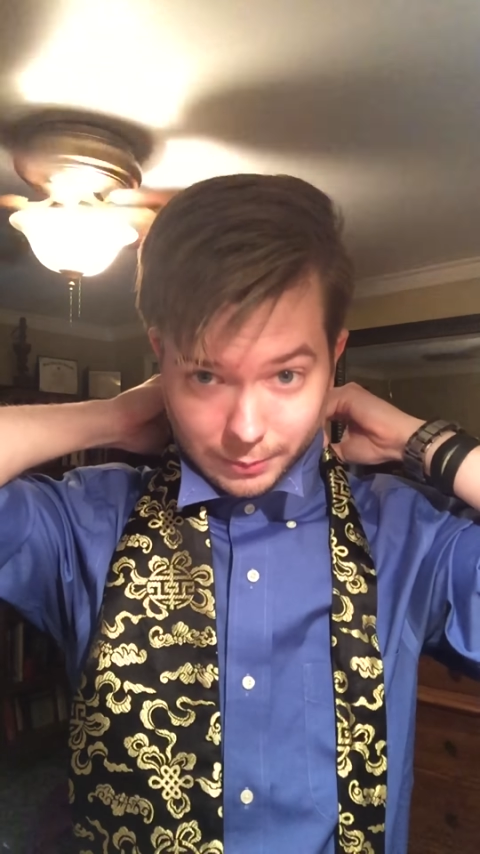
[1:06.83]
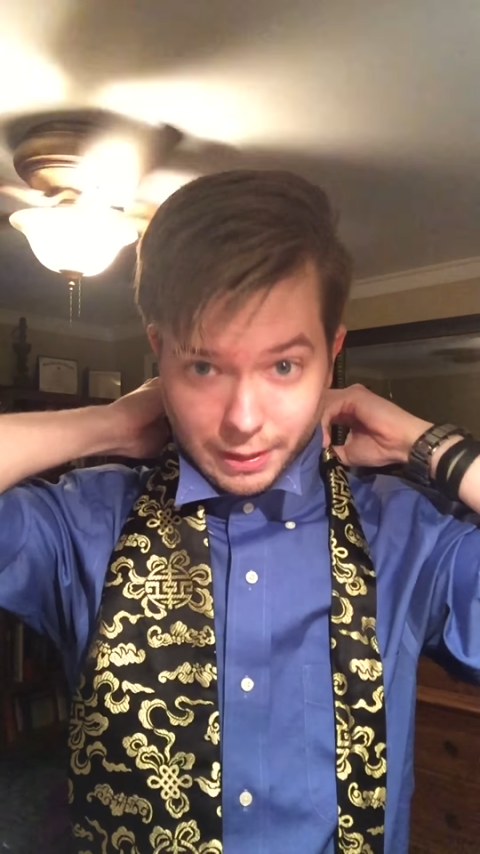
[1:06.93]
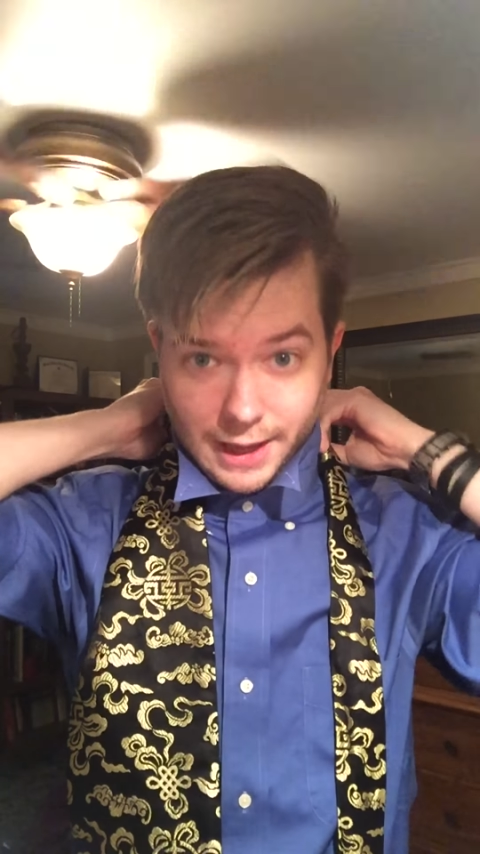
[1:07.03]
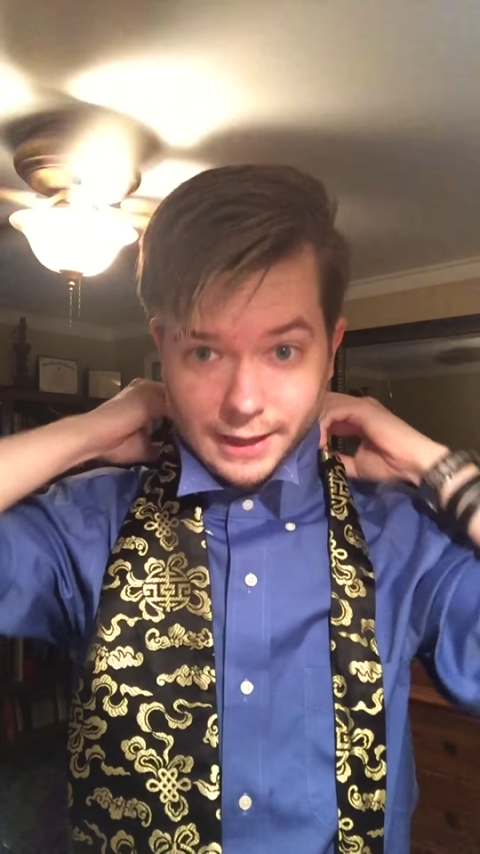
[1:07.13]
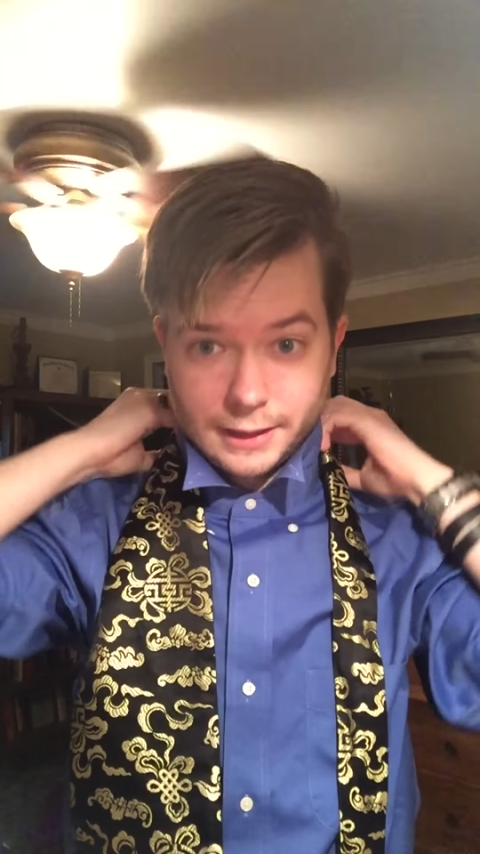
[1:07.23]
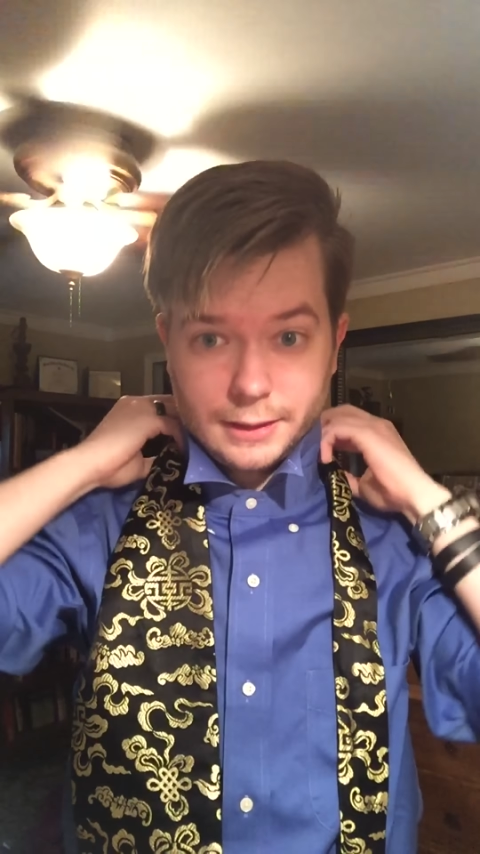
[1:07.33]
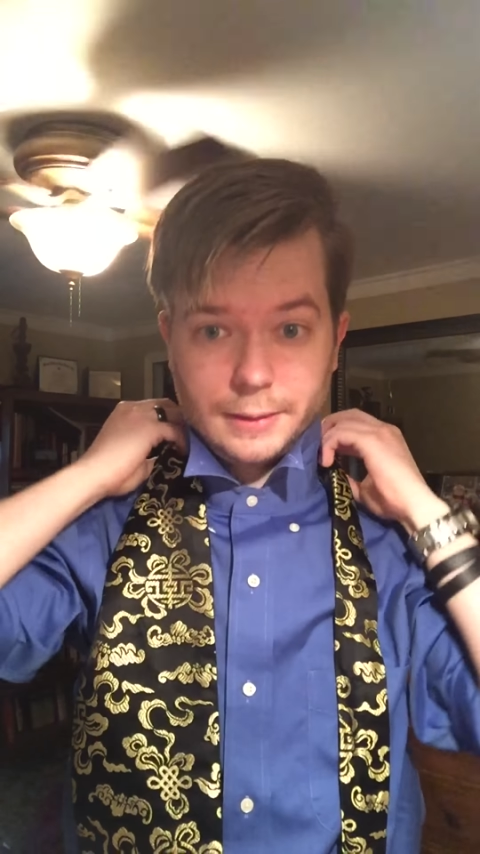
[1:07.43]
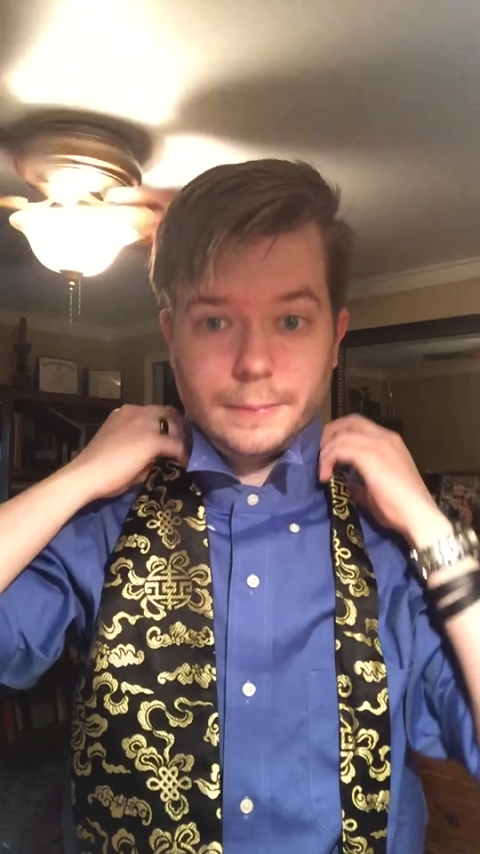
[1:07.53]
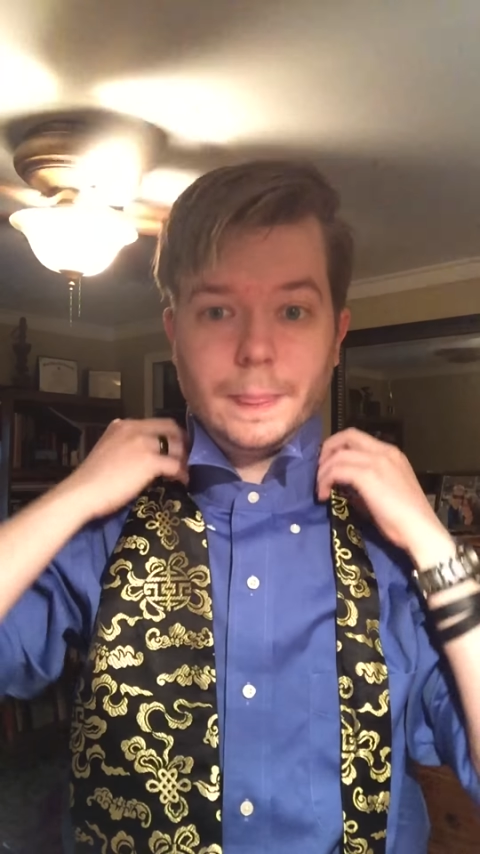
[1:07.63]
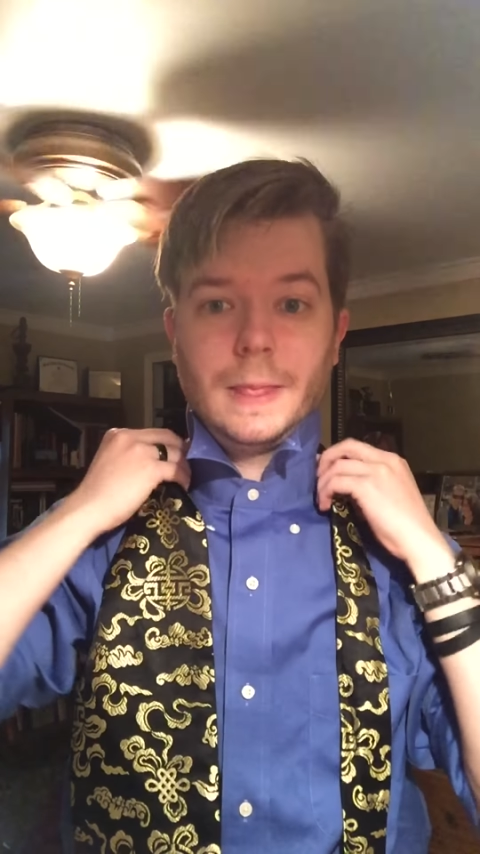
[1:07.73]
back
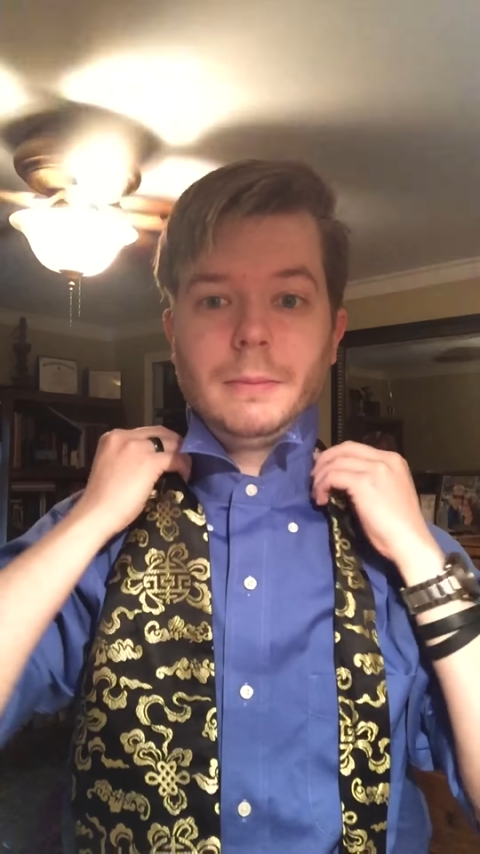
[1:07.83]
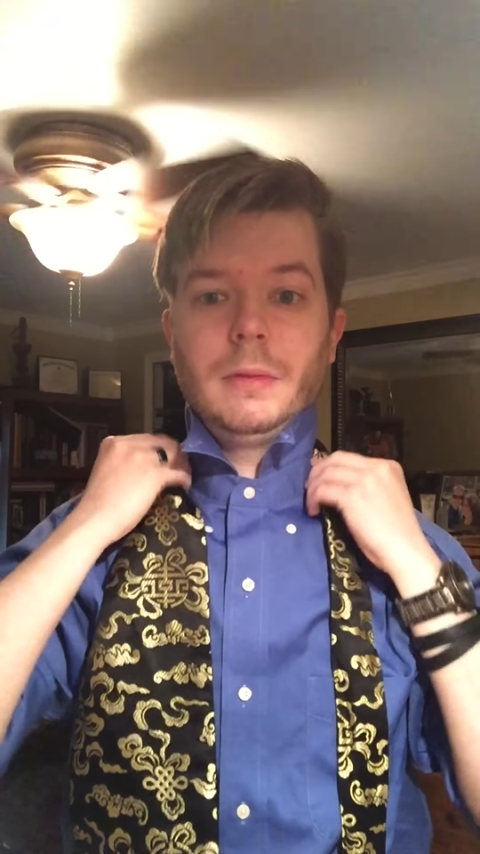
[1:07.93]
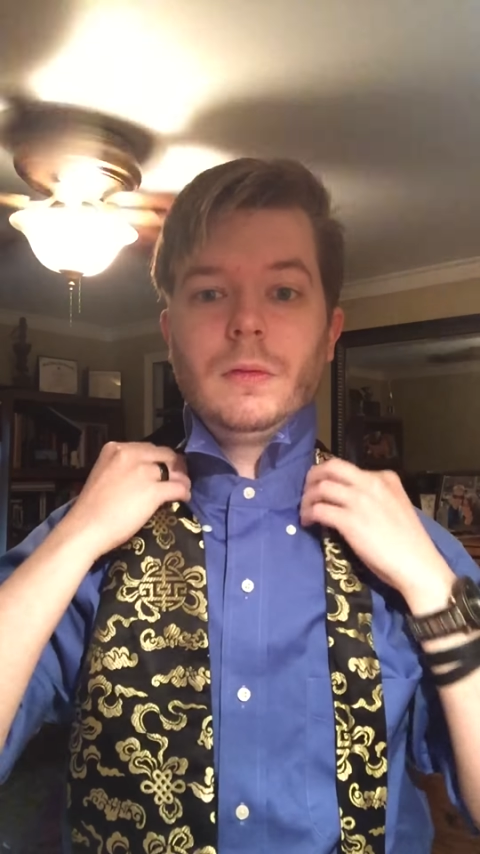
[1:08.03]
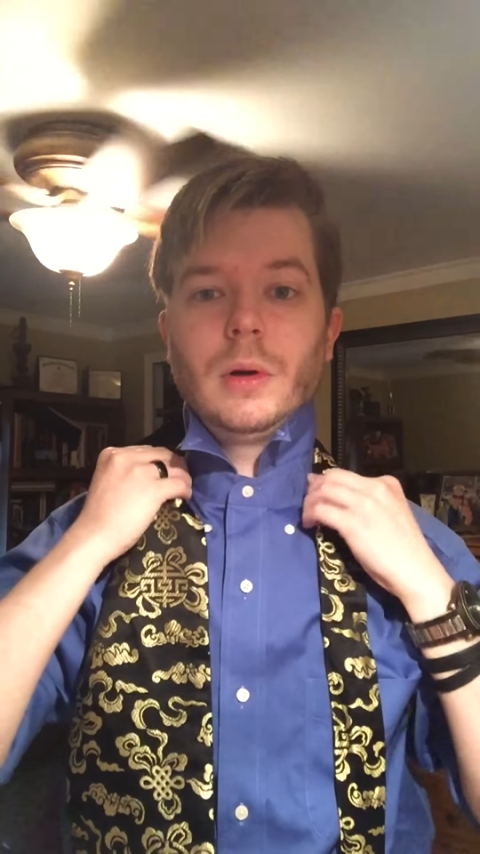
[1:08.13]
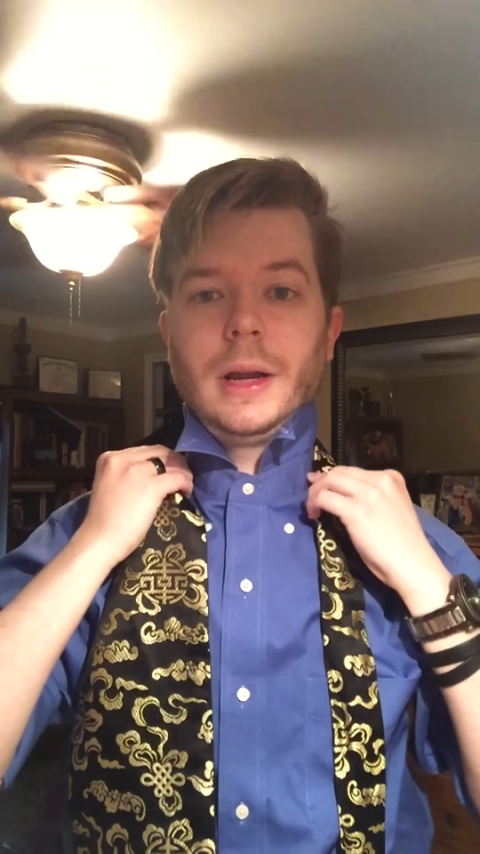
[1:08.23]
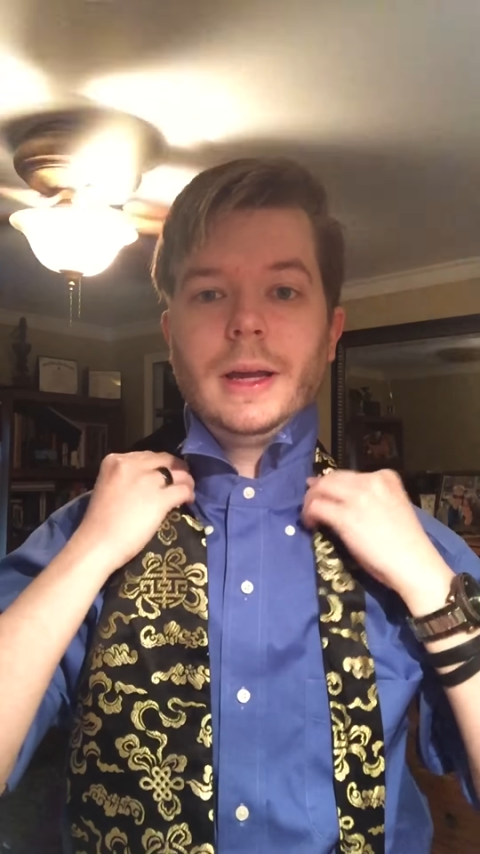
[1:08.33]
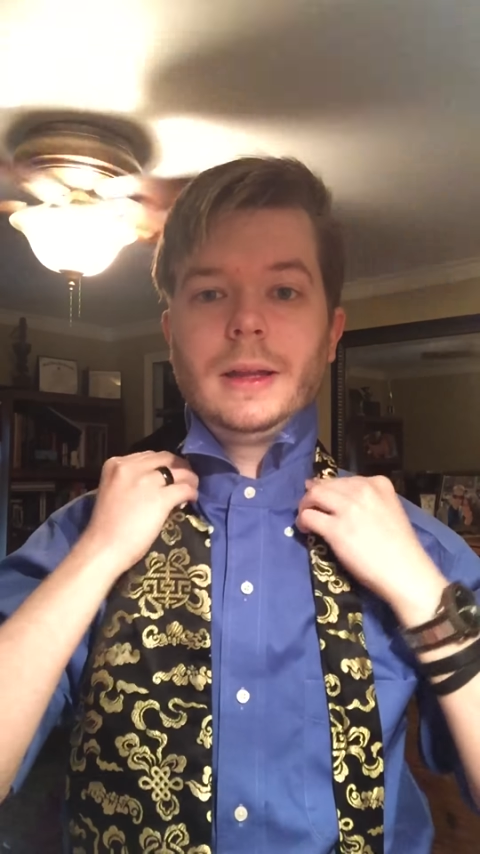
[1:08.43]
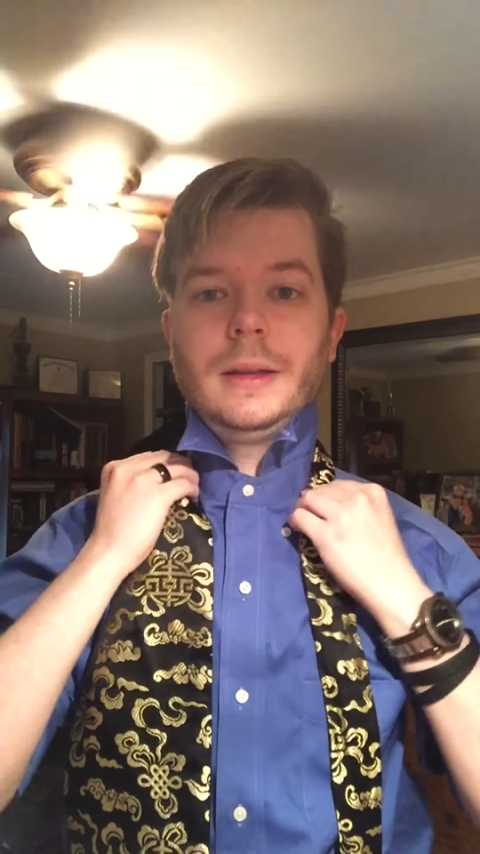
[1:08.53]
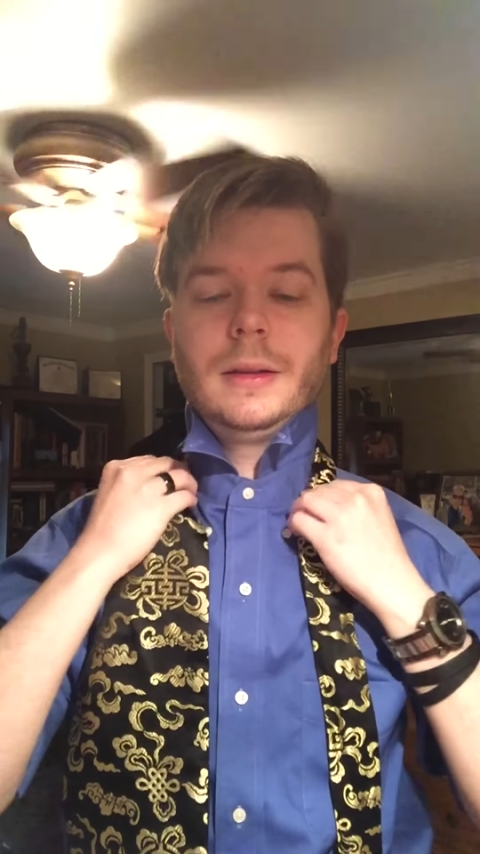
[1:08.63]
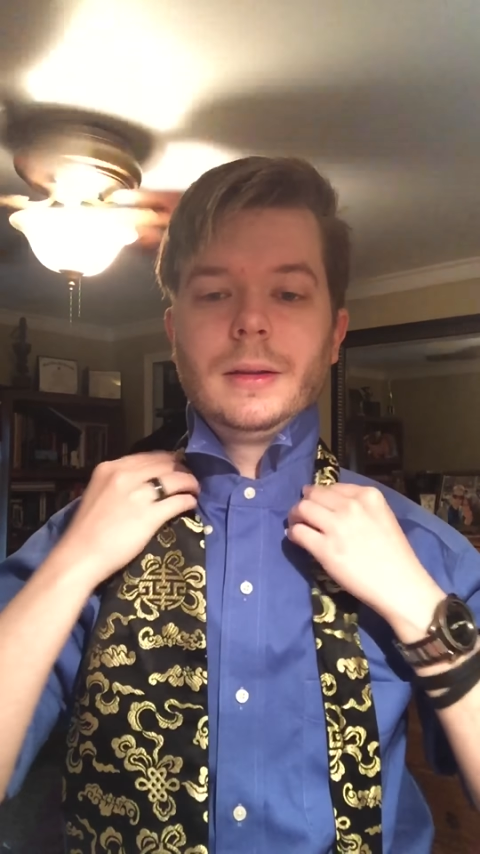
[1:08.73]
beforehand,